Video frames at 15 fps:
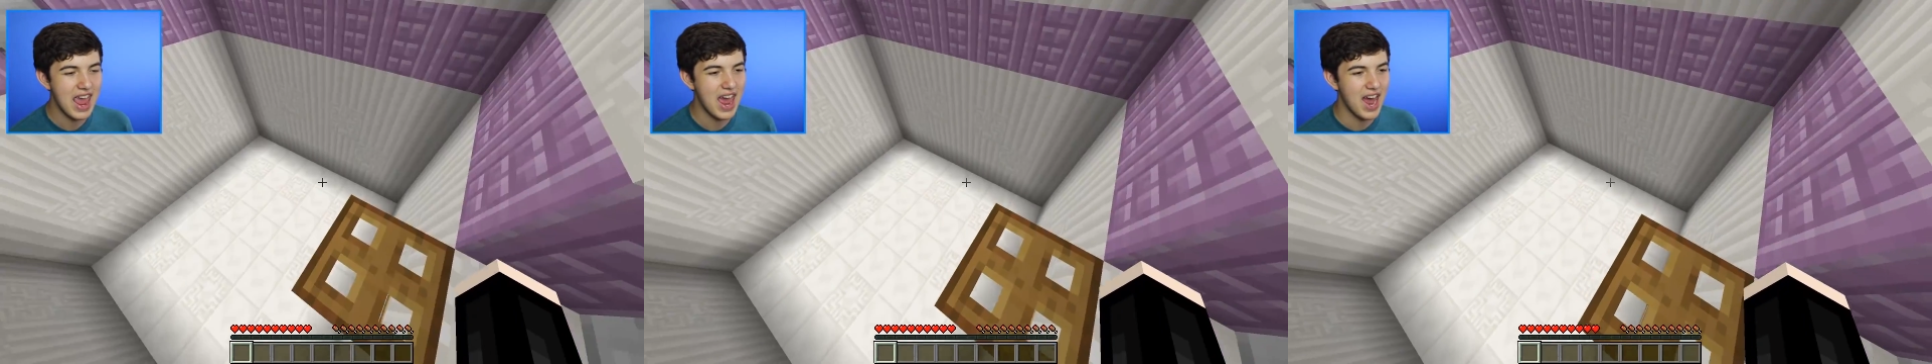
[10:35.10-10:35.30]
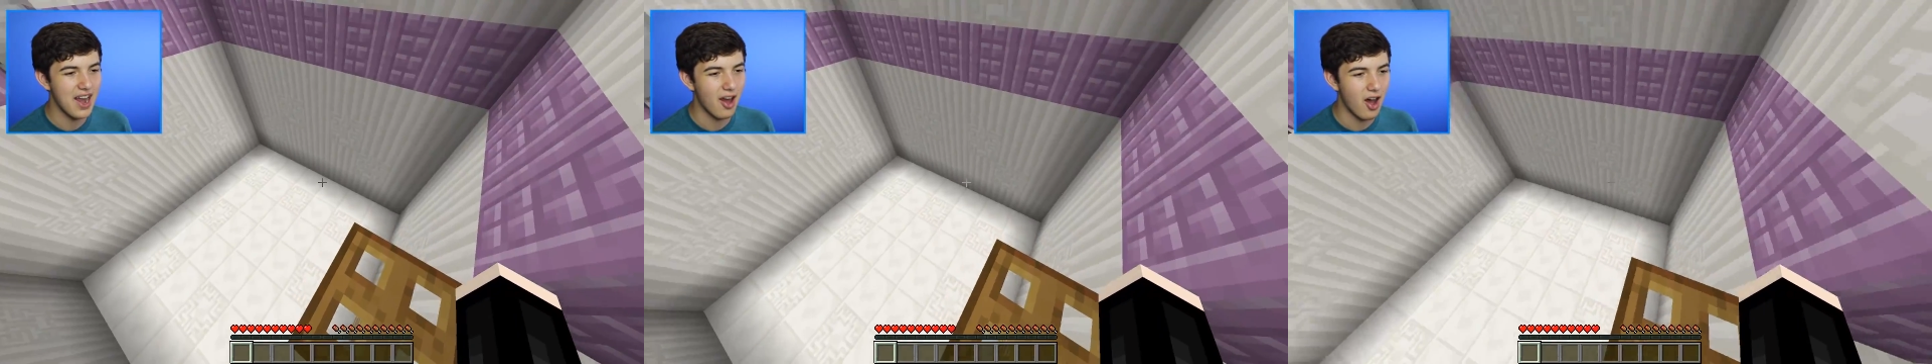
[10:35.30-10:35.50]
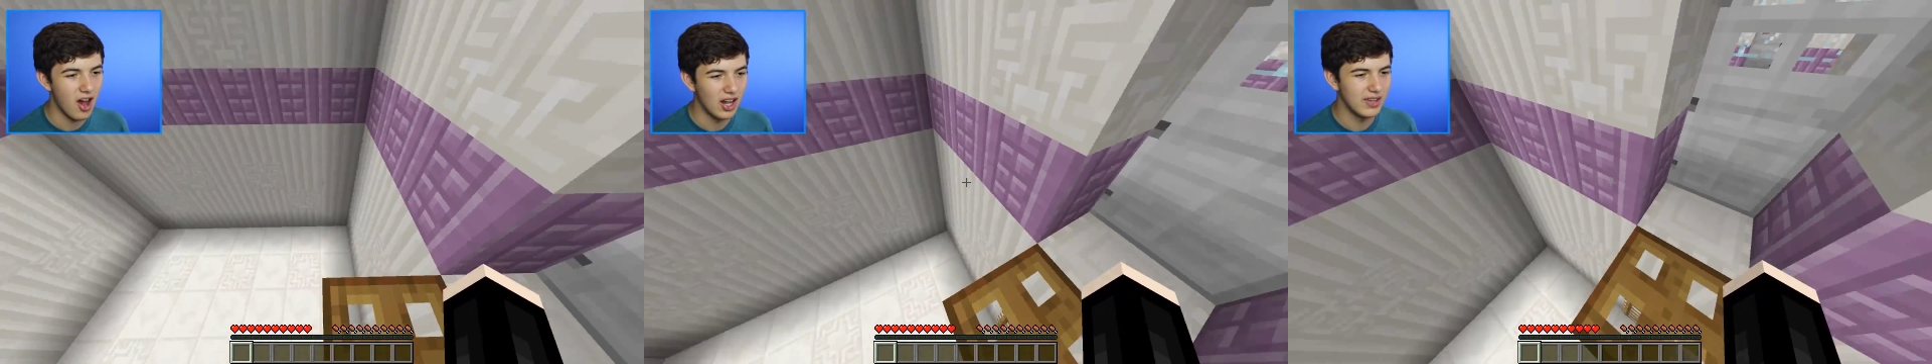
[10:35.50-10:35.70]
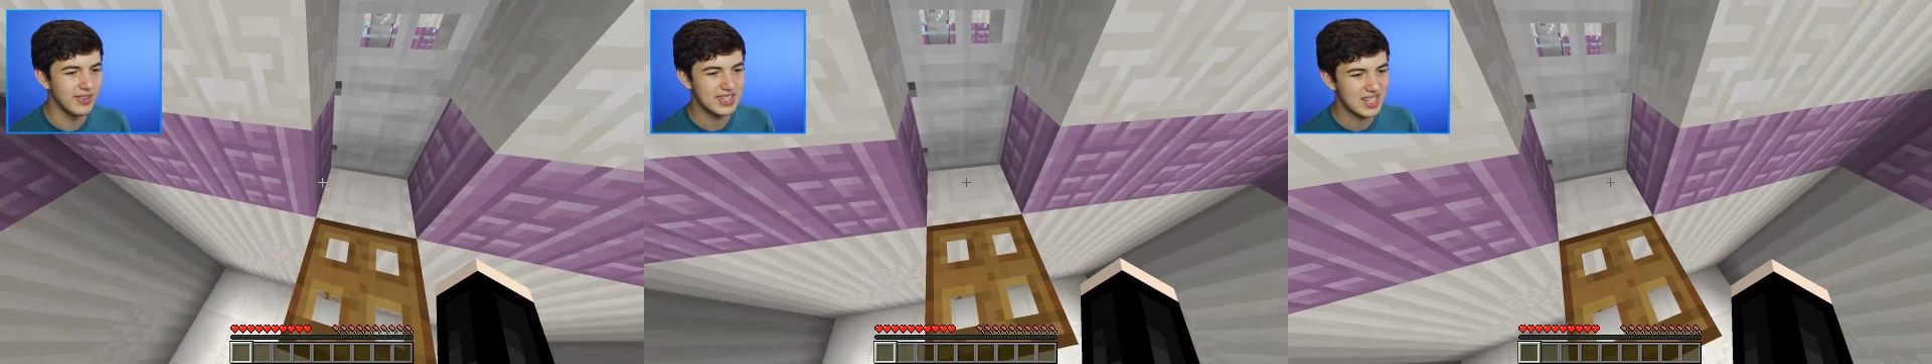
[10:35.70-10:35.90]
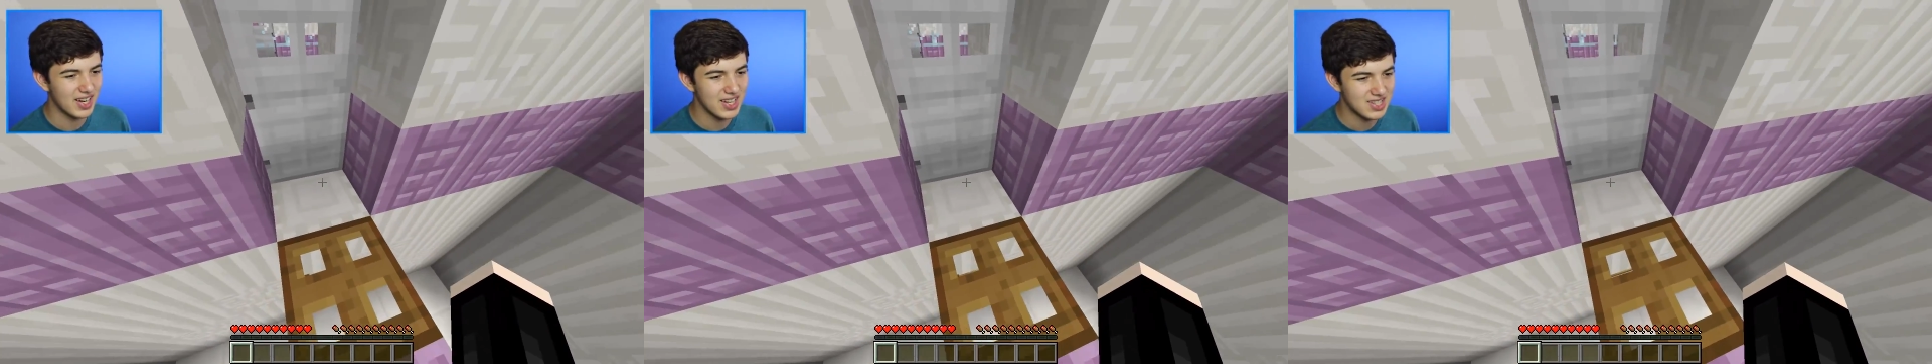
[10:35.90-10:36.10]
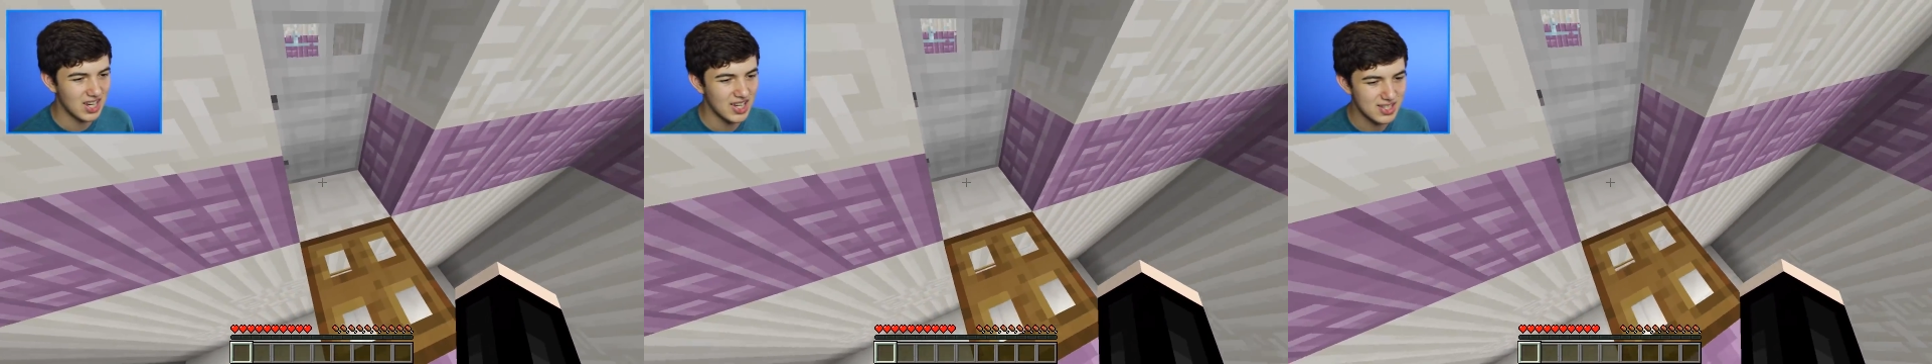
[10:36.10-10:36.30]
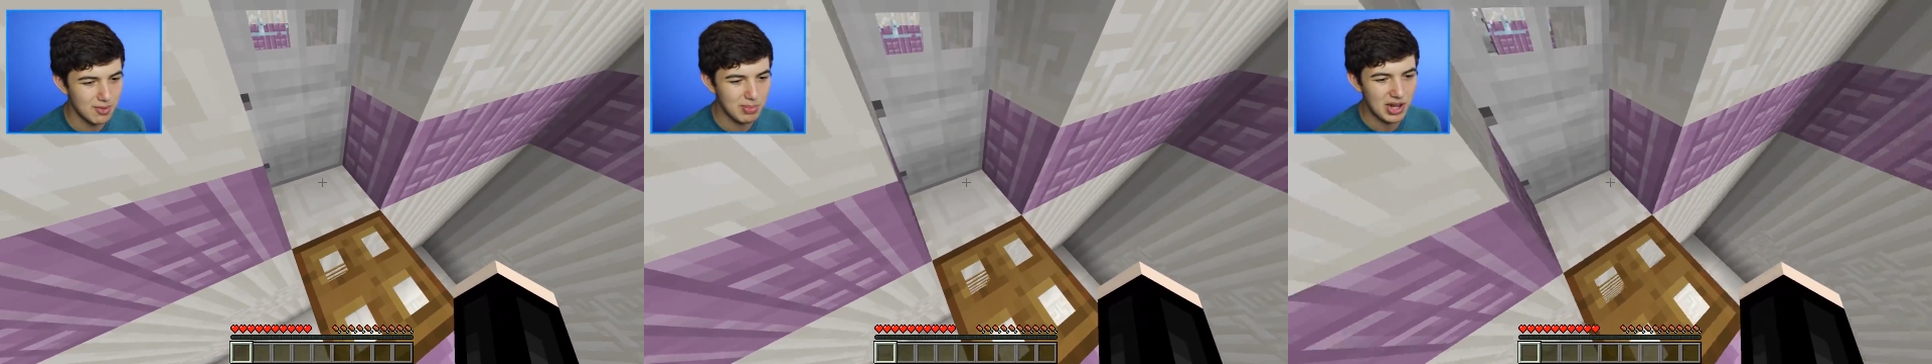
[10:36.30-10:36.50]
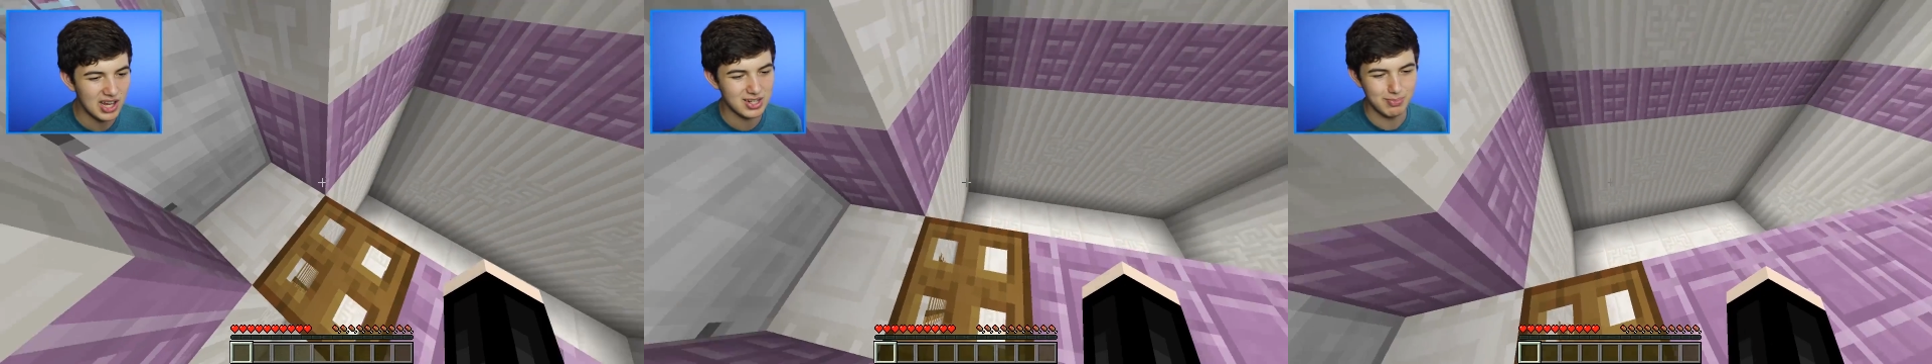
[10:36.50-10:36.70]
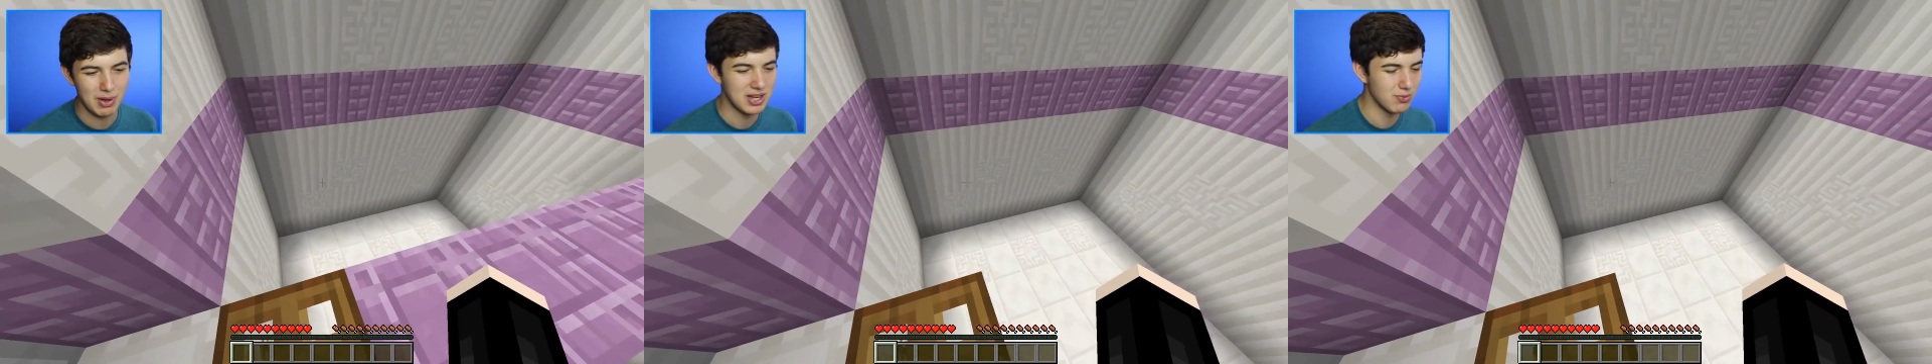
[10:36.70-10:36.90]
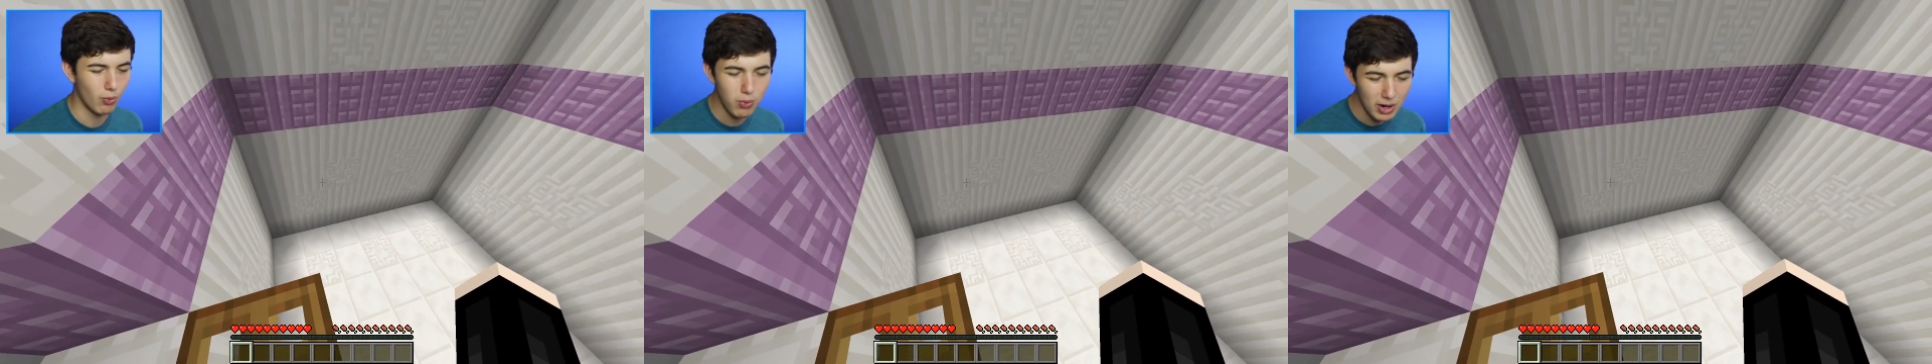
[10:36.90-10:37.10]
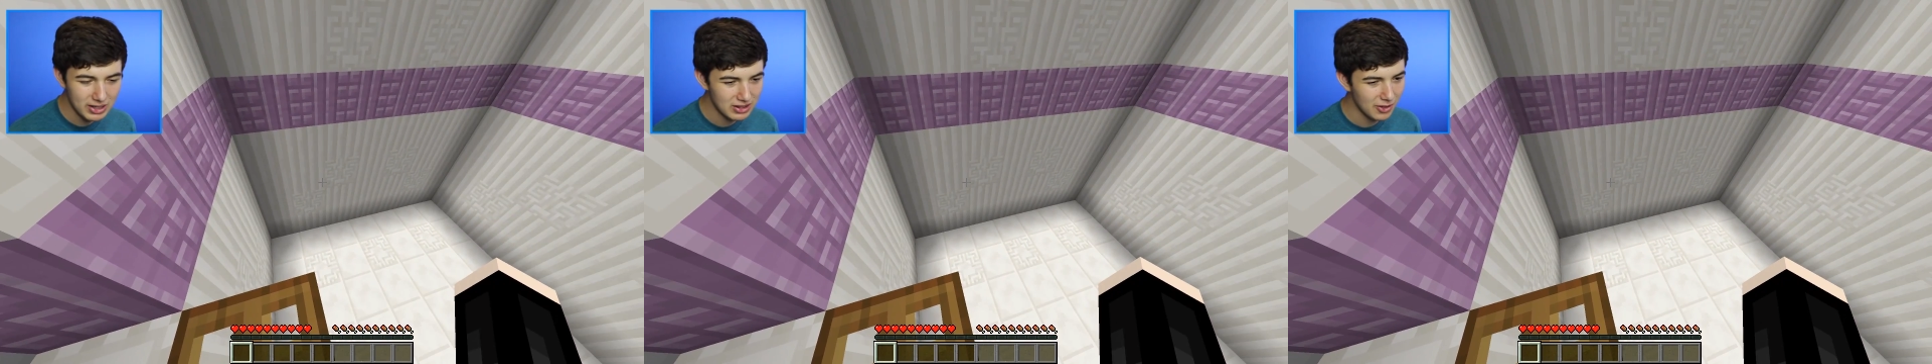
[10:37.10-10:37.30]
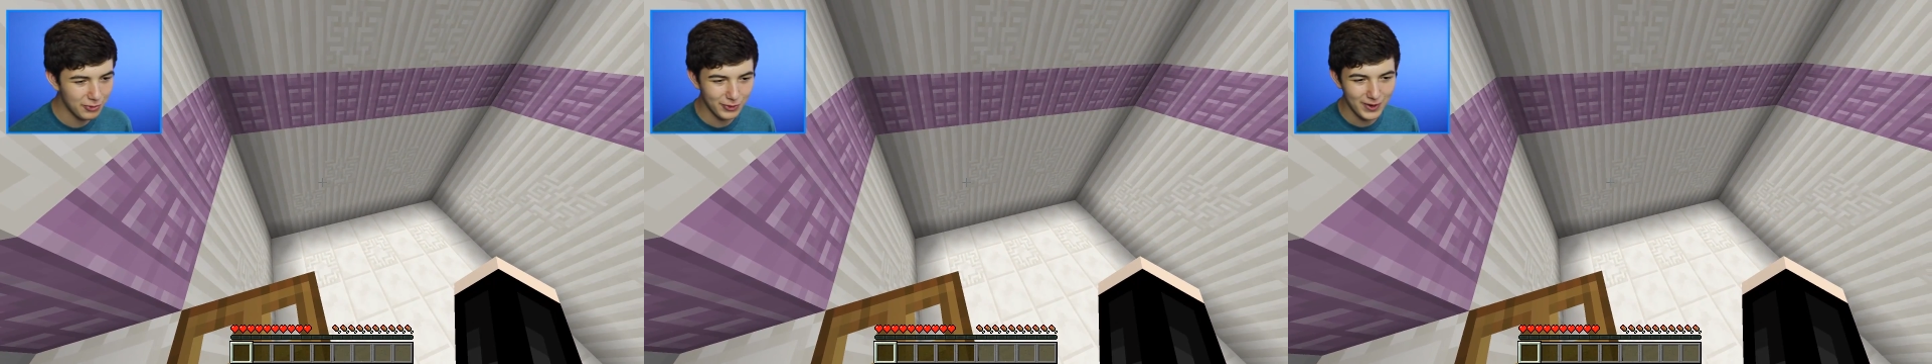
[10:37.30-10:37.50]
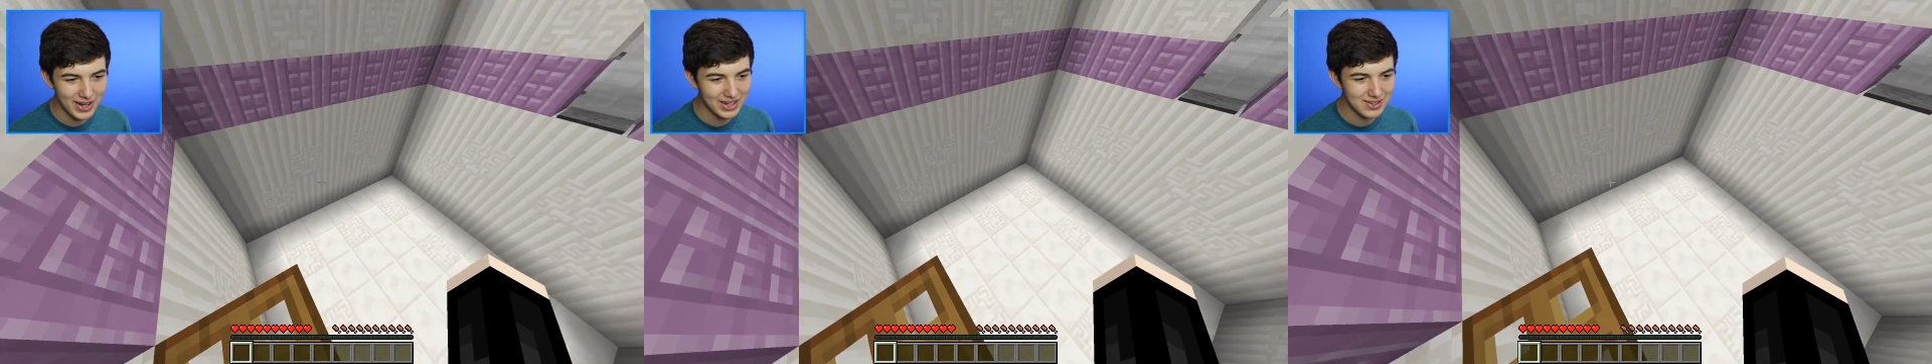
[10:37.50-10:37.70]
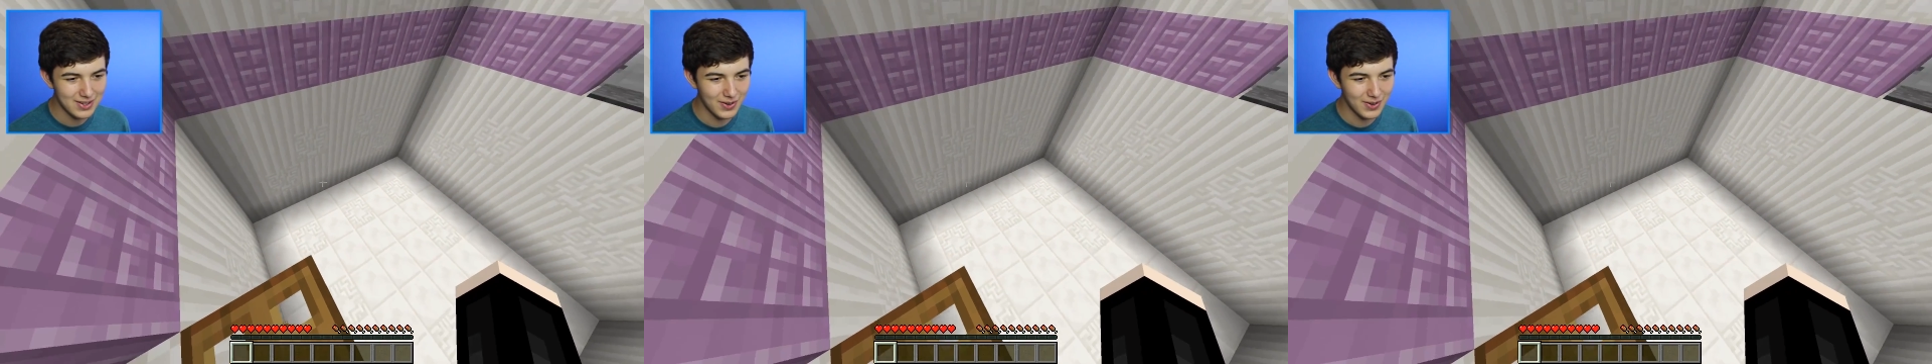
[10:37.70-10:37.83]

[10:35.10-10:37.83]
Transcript: and all of a sudden, tons of blocks spawn. What the frick,